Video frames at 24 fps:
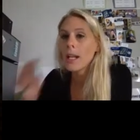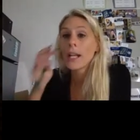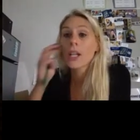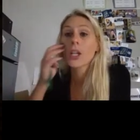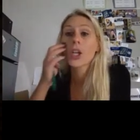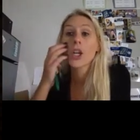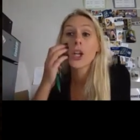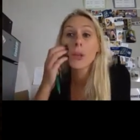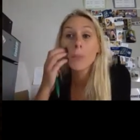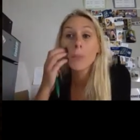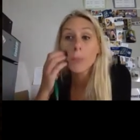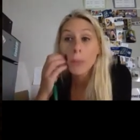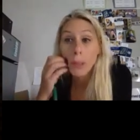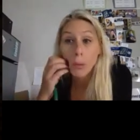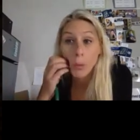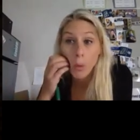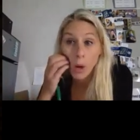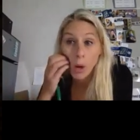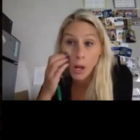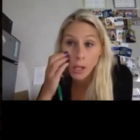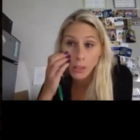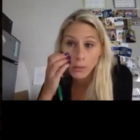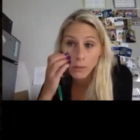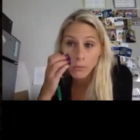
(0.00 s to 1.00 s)
Could be
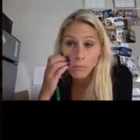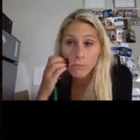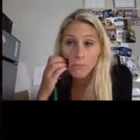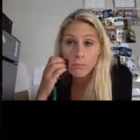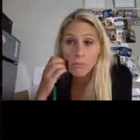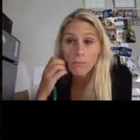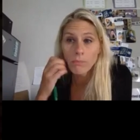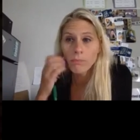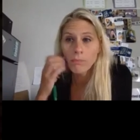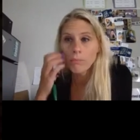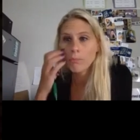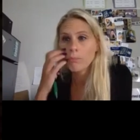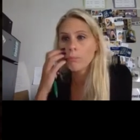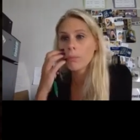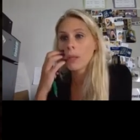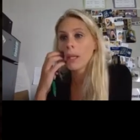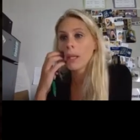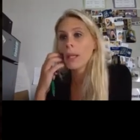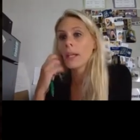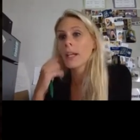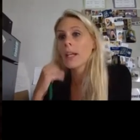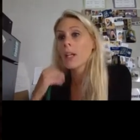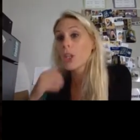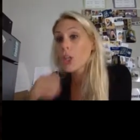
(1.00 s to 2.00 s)
1, but
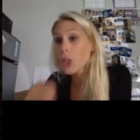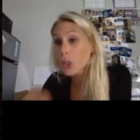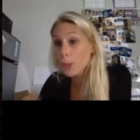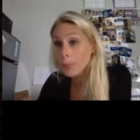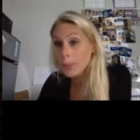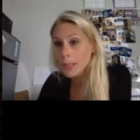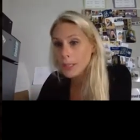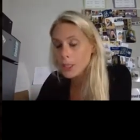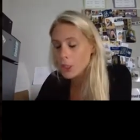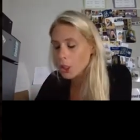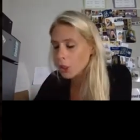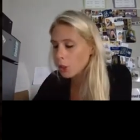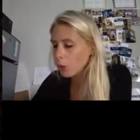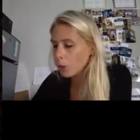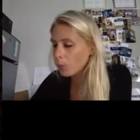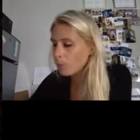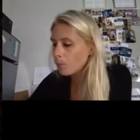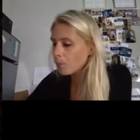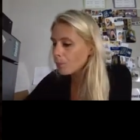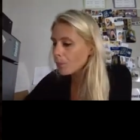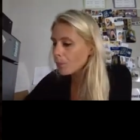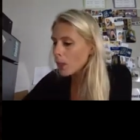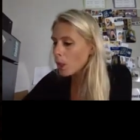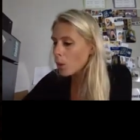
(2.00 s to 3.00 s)
it could be 2.
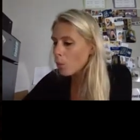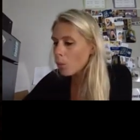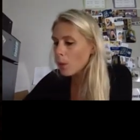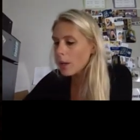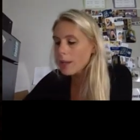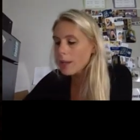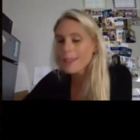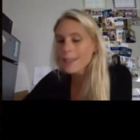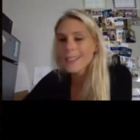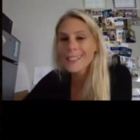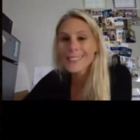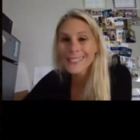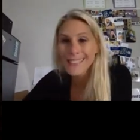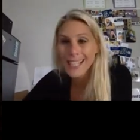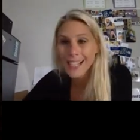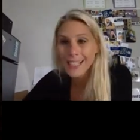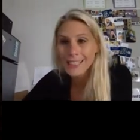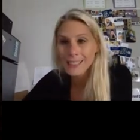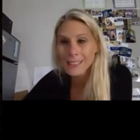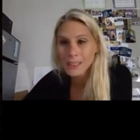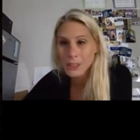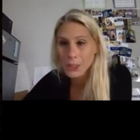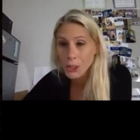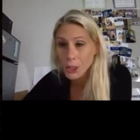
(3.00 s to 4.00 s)
Where this
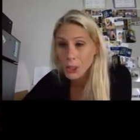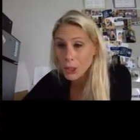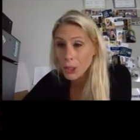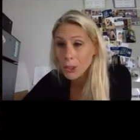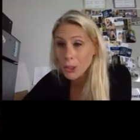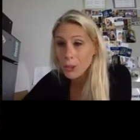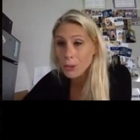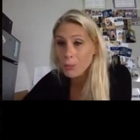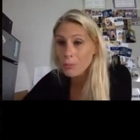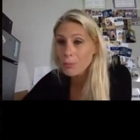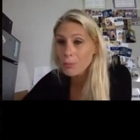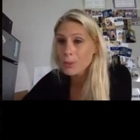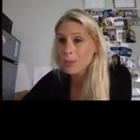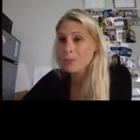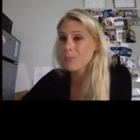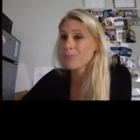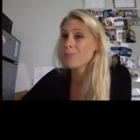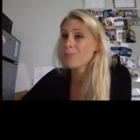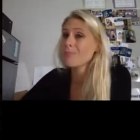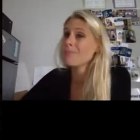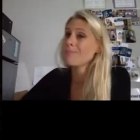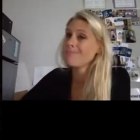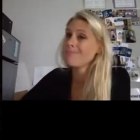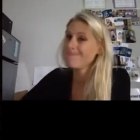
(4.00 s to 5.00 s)
x cubed
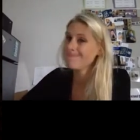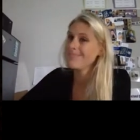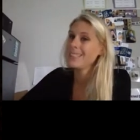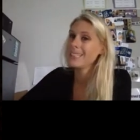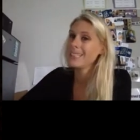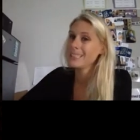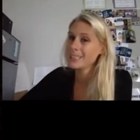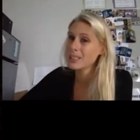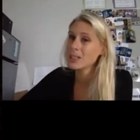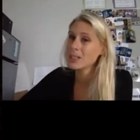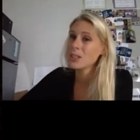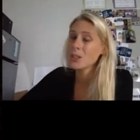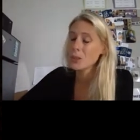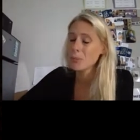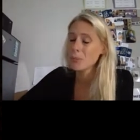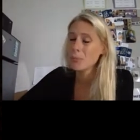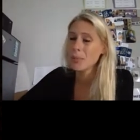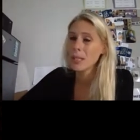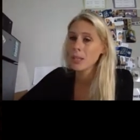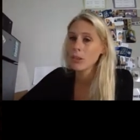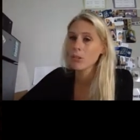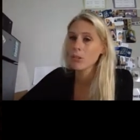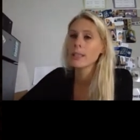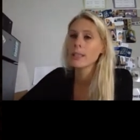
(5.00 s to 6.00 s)
means it could
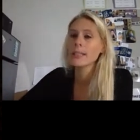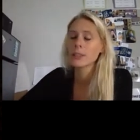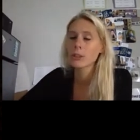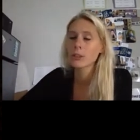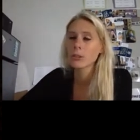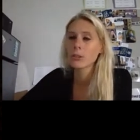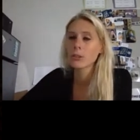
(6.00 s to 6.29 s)
be 3. So